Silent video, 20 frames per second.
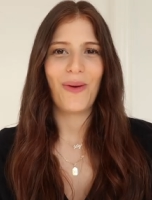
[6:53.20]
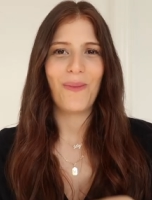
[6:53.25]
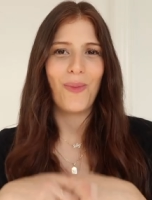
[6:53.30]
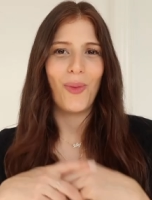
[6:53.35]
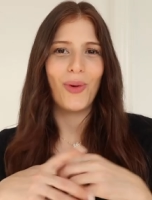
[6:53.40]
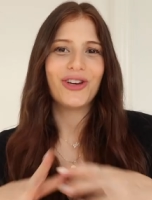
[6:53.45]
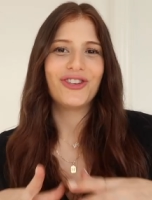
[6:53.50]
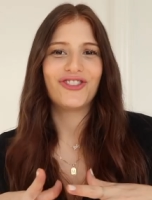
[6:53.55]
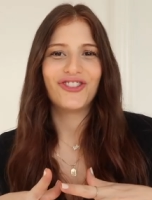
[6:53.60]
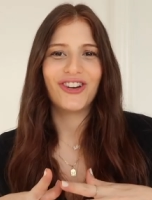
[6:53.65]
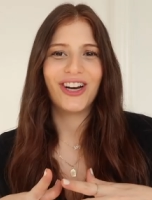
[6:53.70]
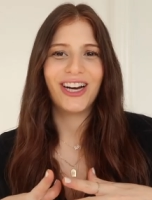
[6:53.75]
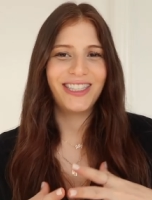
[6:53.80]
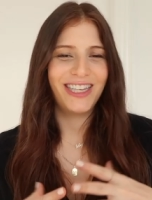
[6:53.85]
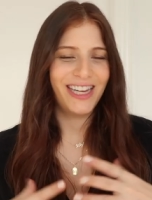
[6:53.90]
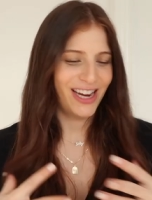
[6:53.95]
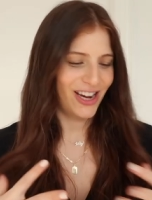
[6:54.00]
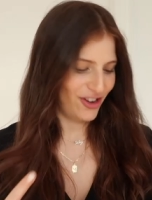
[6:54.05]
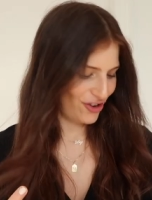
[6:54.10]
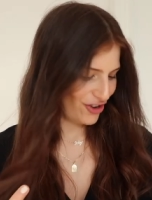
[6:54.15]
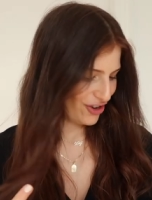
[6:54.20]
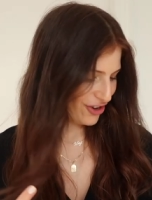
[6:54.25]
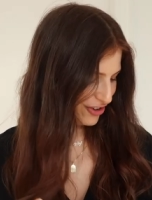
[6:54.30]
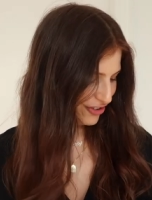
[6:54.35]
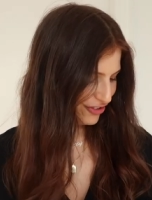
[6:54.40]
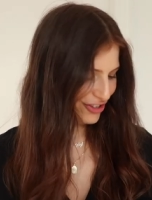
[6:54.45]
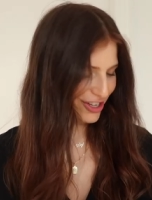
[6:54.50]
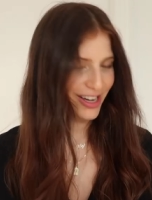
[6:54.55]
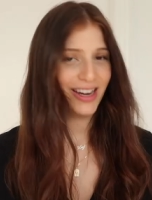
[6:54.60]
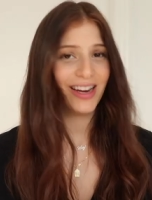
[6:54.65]
moisturizing and
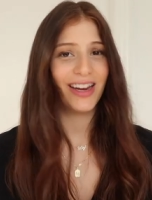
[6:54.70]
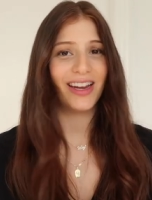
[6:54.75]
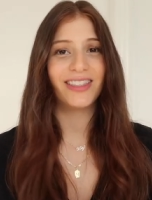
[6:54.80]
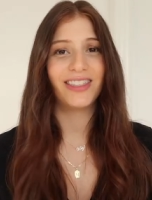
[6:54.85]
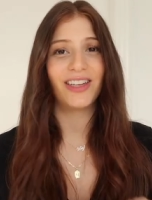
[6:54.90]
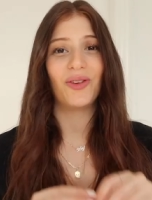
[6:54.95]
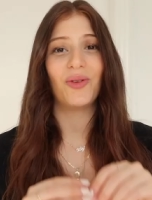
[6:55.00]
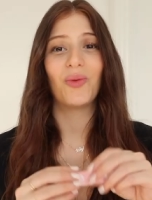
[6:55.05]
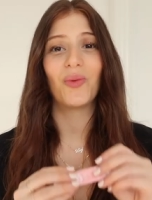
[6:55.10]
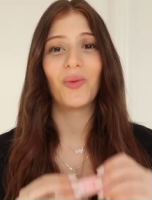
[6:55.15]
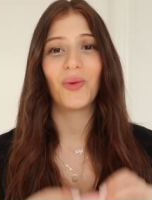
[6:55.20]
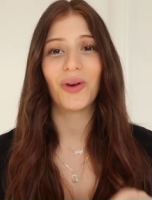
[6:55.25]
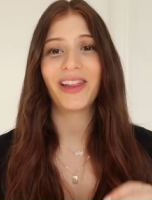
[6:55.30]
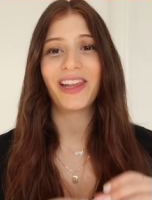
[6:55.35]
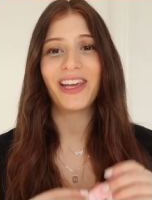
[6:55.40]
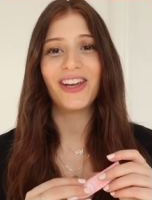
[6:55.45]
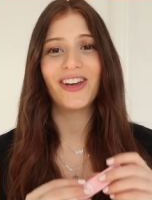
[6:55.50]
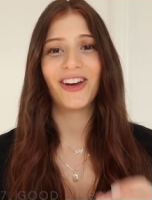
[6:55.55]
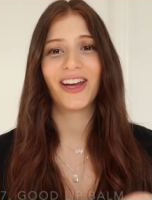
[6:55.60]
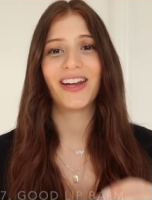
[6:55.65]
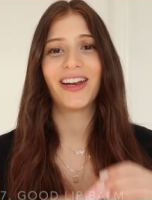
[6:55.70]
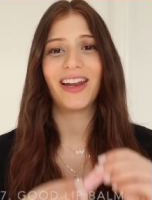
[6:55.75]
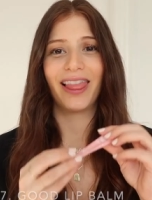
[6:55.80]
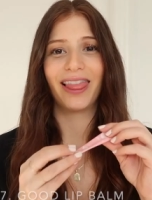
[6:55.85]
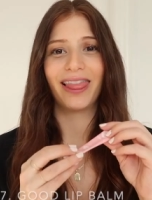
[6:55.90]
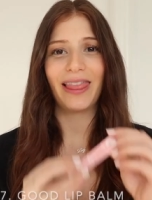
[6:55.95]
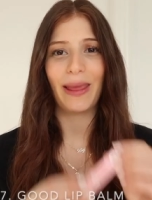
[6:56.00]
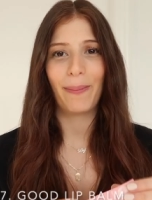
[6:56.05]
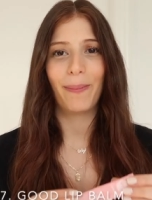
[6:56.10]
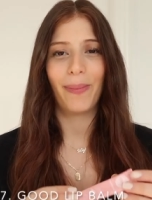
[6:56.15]
nourishing, is a really good
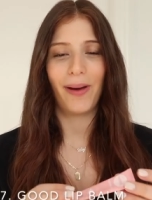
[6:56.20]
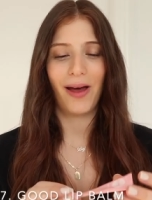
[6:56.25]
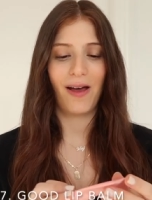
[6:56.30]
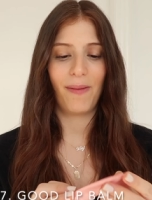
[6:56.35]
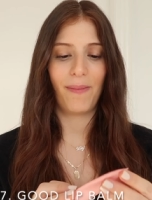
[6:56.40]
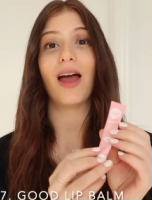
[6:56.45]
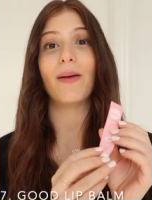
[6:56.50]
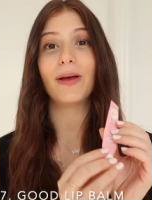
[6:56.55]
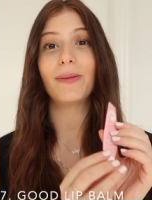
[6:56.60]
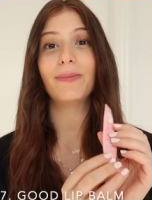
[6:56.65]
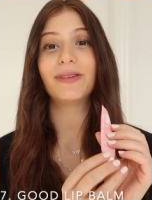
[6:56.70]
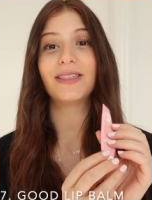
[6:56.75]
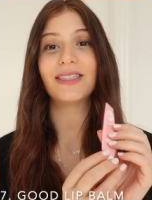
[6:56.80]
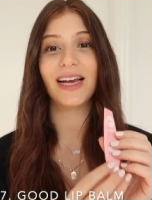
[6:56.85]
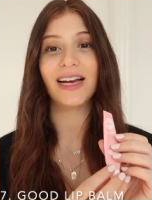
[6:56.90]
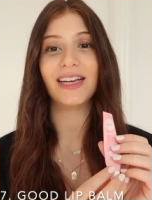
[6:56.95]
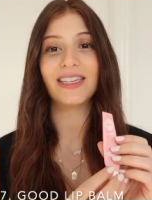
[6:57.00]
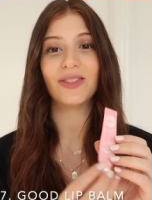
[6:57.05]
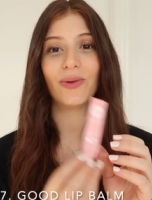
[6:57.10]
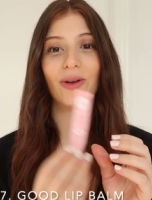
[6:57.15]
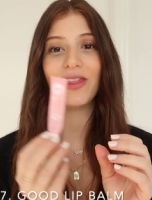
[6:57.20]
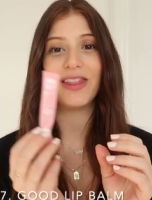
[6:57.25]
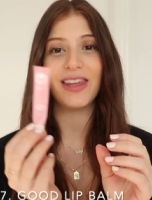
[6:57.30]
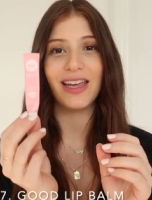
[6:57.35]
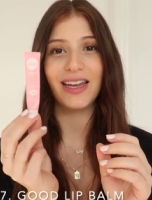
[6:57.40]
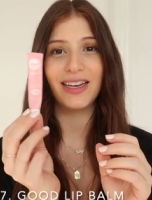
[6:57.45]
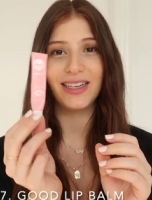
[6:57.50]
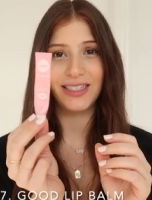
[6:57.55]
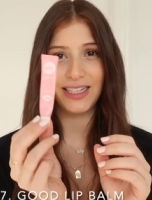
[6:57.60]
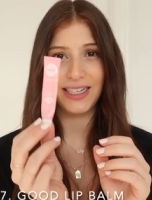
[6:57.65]
lip balm. I'm obsessed with the
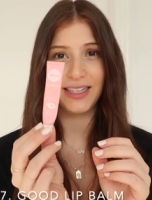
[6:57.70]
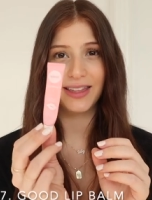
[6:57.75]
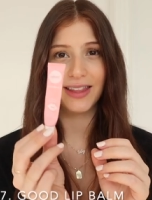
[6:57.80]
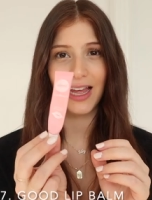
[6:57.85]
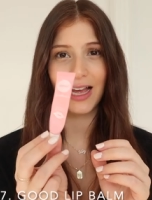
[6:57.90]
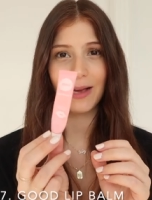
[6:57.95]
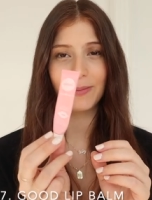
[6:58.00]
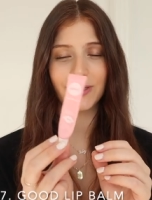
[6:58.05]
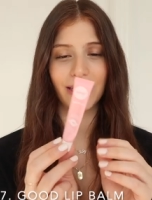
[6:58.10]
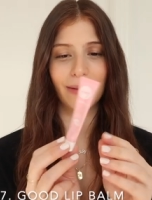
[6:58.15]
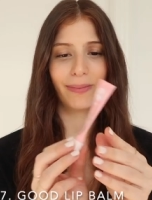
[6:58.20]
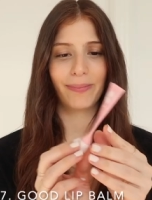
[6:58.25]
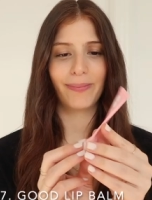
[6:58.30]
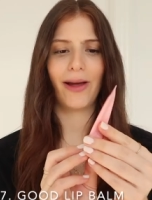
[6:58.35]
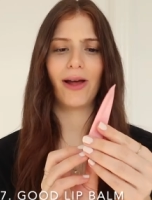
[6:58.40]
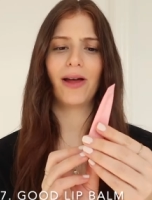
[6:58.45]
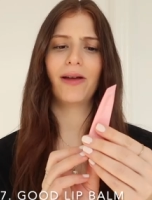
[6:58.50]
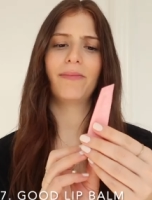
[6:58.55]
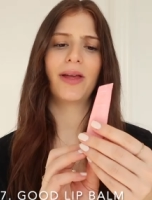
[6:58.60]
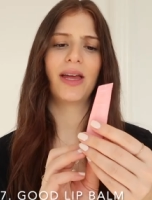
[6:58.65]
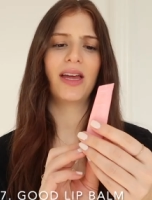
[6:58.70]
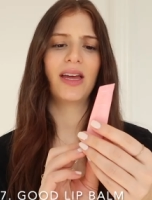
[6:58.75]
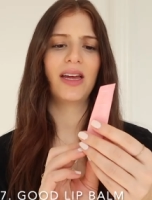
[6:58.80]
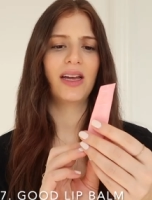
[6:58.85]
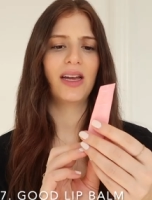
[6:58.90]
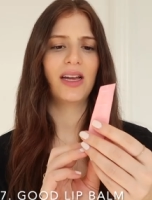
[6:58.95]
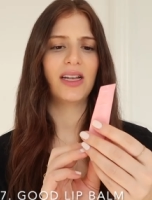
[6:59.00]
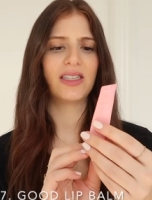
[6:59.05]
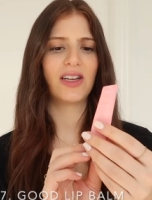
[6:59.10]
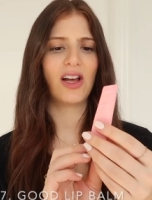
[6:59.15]
Indeed Labs lip balm.
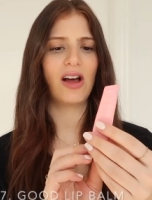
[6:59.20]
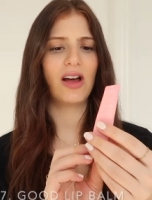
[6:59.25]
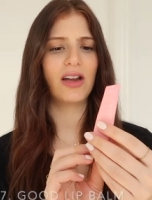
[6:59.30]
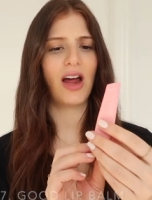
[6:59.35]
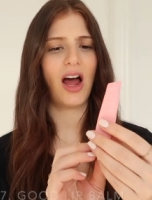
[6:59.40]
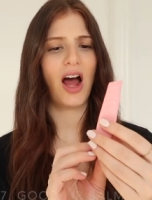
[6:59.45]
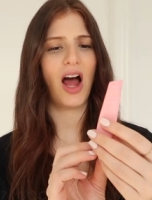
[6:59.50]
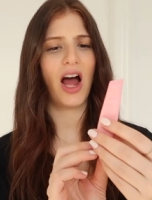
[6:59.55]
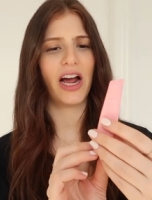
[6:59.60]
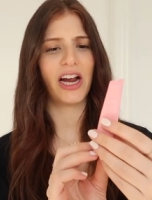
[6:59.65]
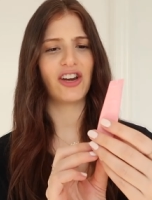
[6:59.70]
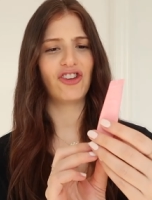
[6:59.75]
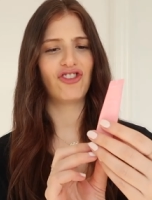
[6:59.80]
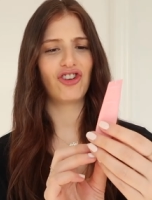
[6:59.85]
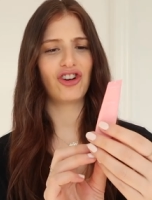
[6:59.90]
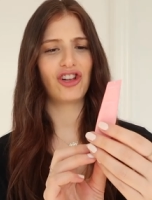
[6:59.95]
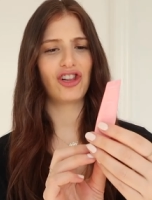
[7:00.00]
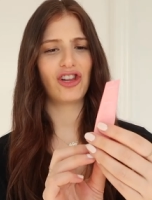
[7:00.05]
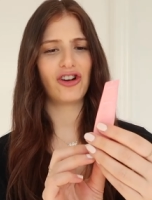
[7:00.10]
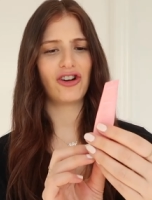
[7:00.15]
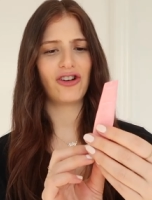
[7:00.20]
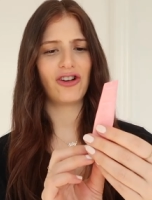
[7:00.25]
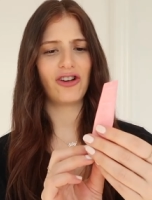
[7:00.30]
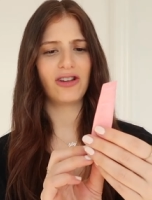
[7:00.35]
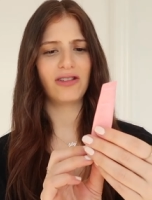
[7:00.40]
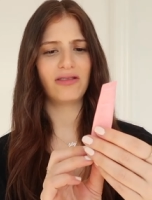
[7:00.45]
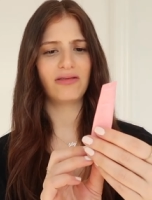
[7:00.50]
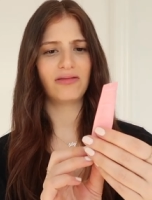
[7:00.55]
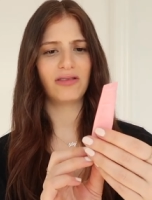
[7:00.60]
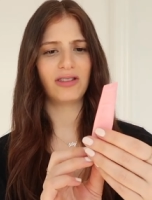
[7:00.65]
It's called
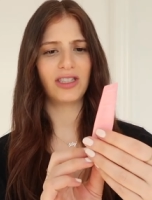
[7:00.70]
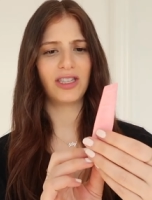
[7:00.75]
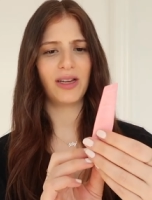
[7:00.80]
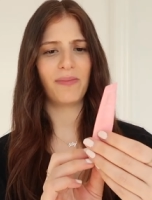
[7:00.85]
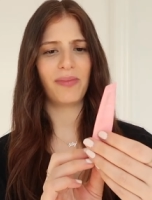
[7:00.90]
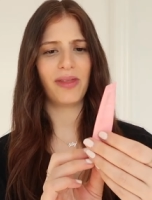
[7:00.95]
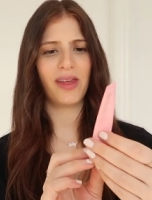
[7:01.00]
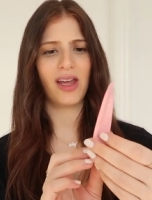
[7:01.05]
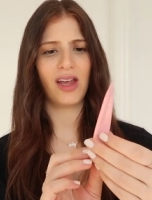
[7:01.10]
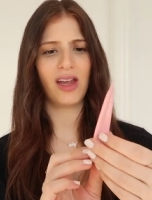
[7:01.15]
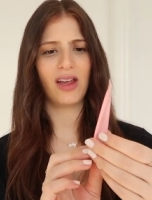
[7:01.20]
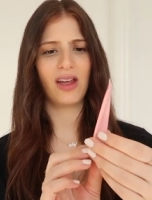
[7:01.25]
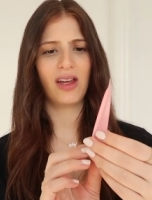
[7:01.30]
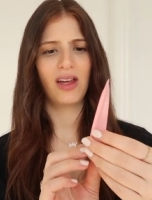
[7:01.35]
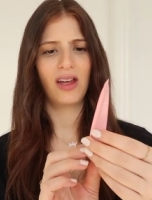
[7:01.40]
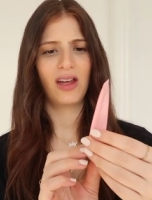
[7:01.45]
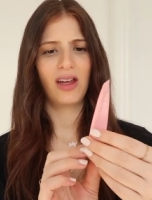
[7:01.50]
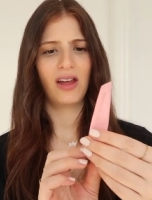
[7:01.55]
Hyaluron or something,